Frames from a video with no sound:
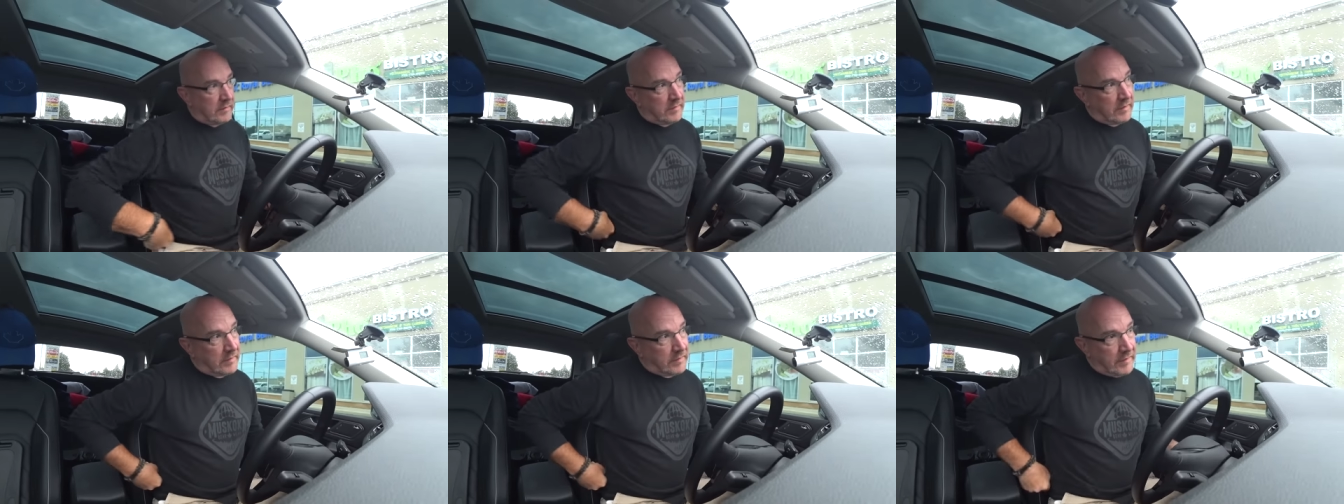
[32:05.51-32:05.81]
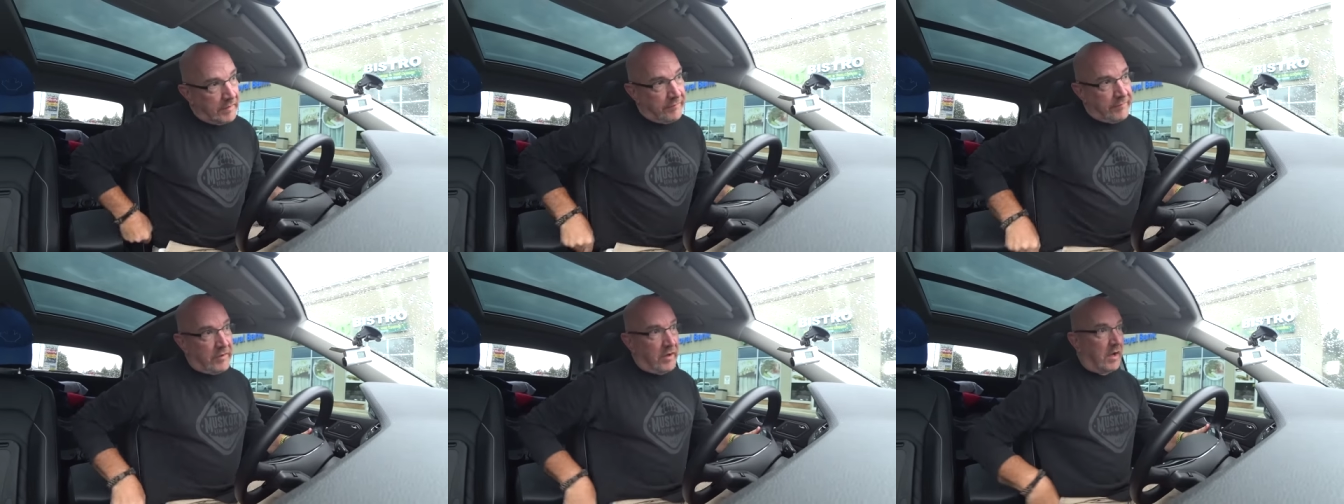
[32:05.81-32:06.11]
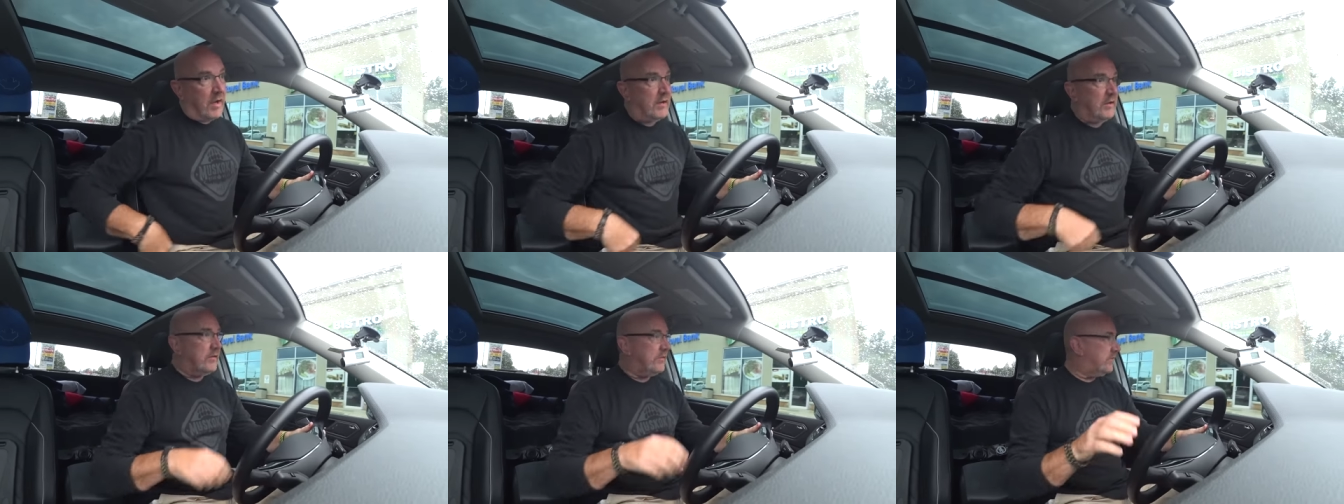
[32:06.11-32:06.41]
that they've
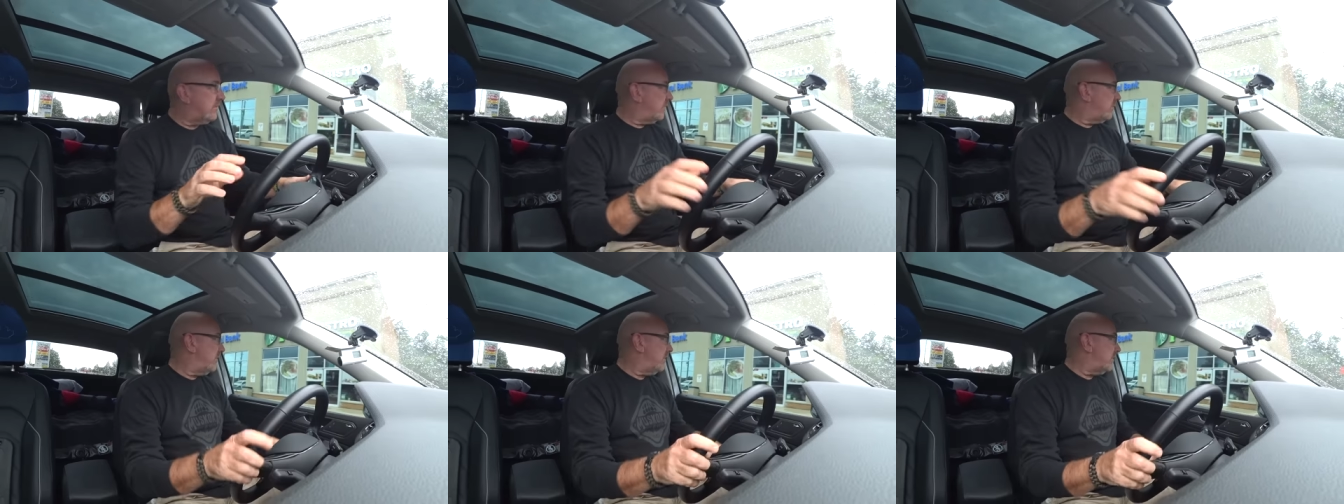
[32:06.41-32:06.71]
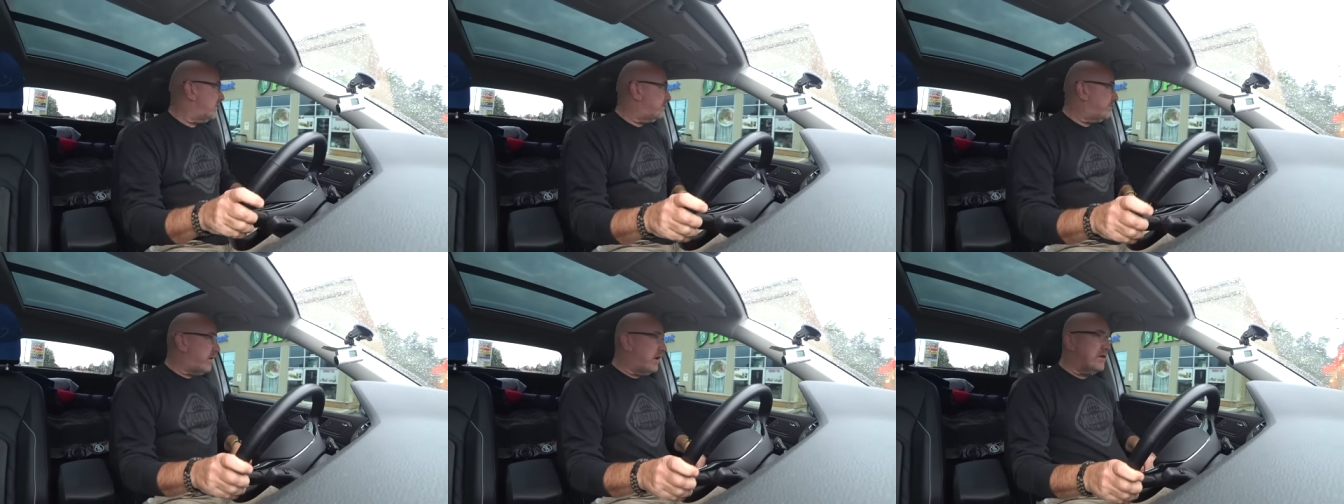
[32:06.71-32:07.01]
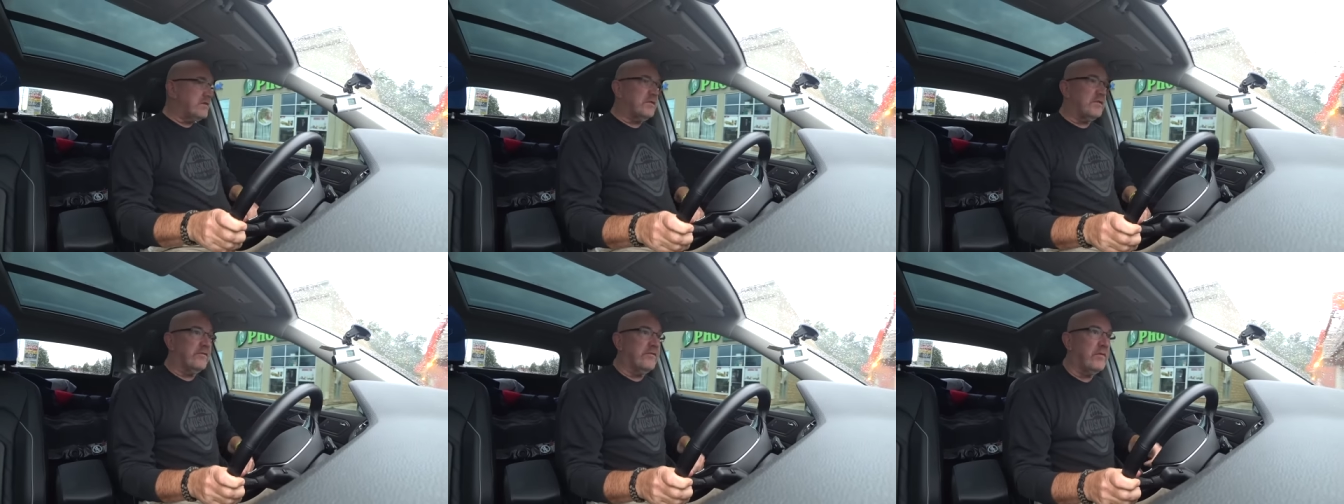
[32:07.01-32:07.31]
got something
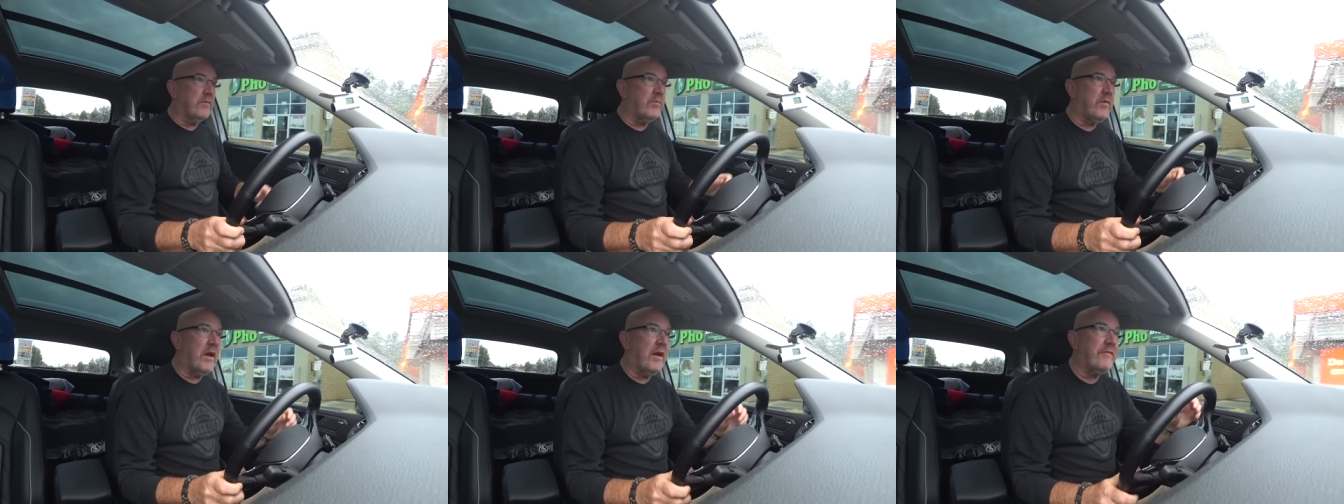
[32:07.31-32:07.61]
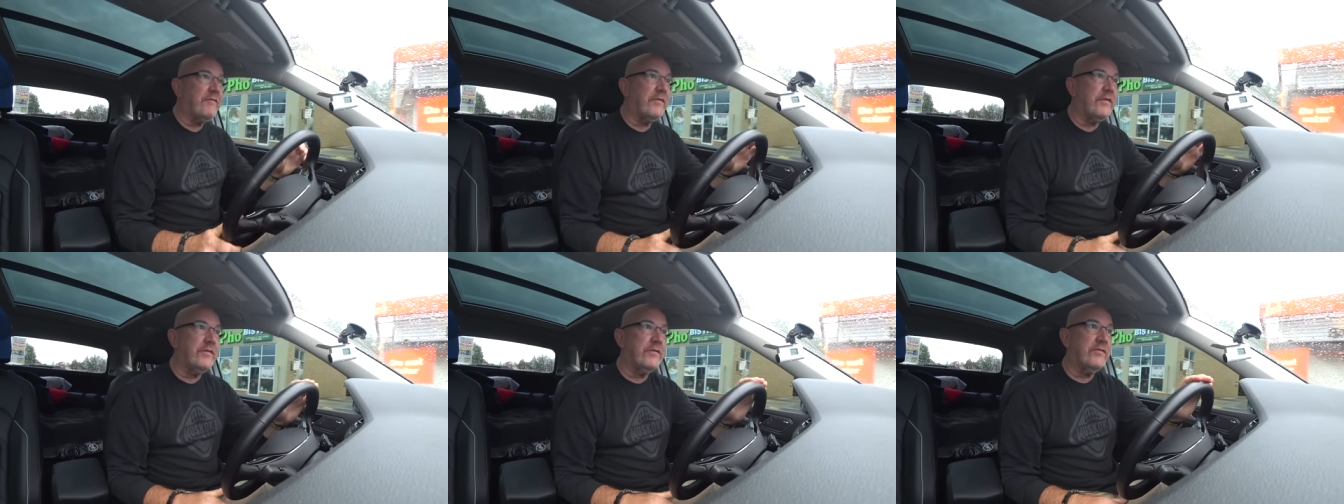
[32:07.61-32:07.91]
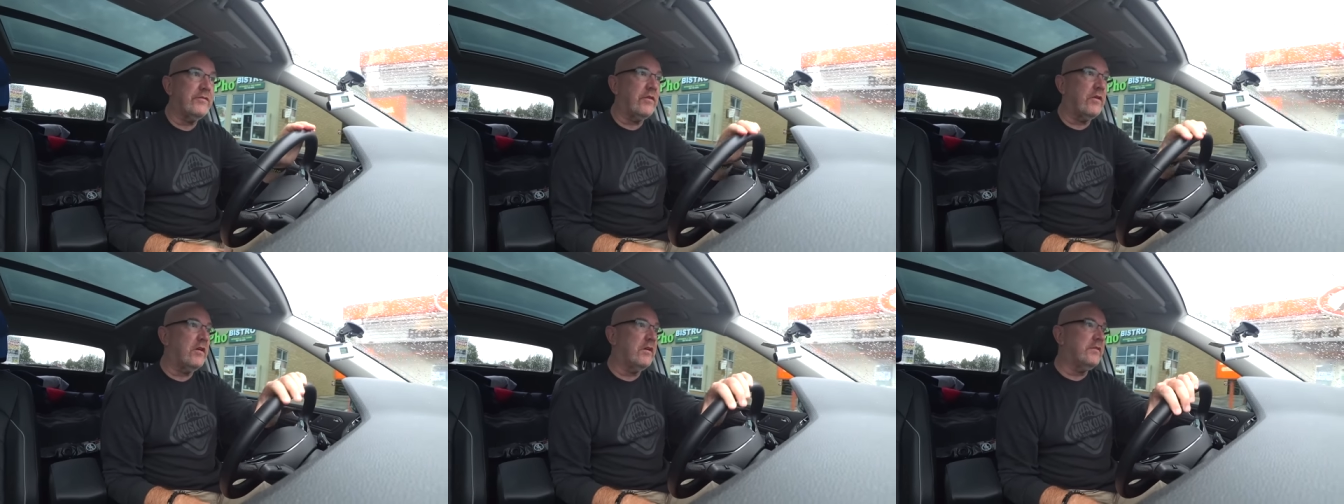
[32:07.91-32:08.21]
special for breakfast
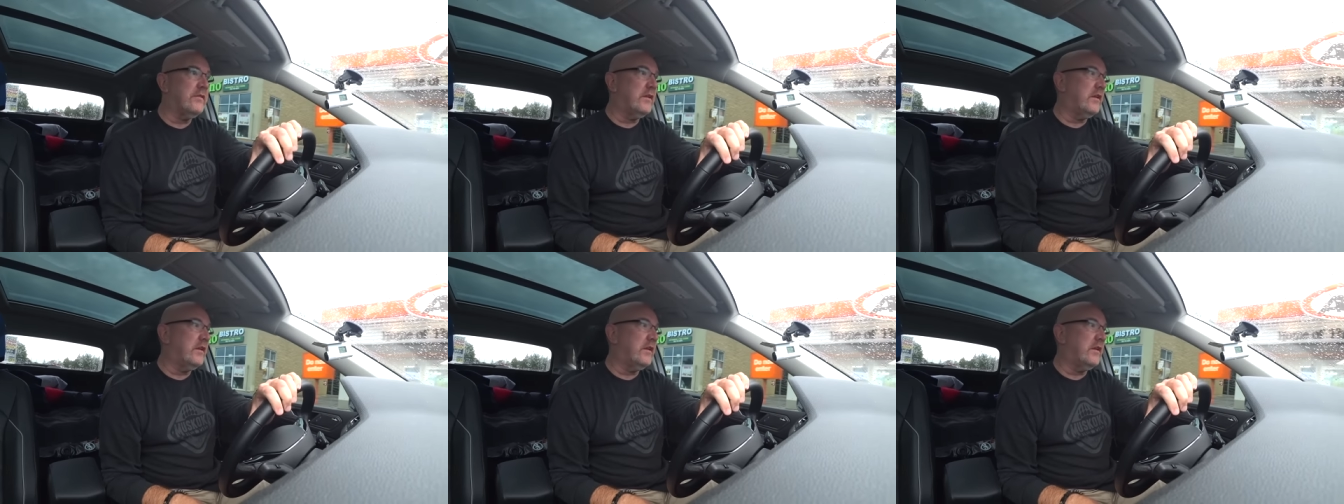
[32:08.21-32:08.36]
for us